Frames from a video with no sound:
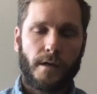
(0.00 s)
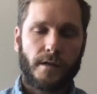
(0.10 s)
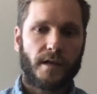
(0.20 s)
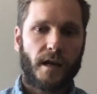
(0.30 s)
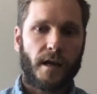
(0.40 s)

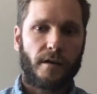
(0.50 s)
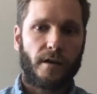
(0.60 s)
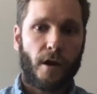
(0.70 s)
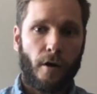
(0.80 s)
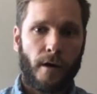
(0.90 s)
We
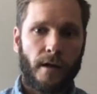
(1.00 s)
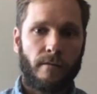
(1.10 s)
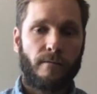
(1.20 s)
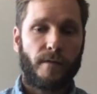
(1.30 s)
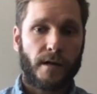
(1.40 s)
decided to go
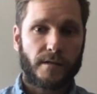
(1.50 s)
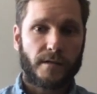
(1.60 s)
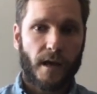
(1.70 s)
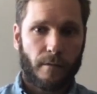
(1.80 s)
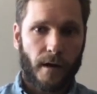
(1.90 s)
ahead and
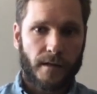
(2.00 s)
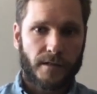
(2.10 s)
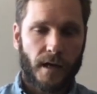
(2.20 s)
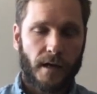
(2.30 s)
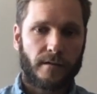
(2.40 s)
finish that
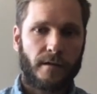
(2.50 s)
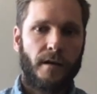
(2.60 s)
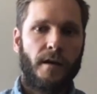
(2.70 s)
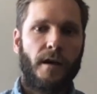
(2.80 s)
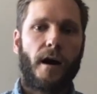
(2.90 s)
project
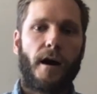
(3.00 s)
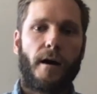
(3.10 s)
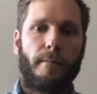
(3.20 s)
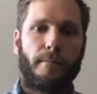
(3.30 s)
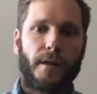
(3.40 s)

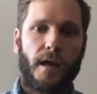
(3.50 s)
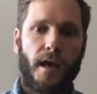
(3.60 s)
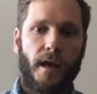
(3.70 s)
um,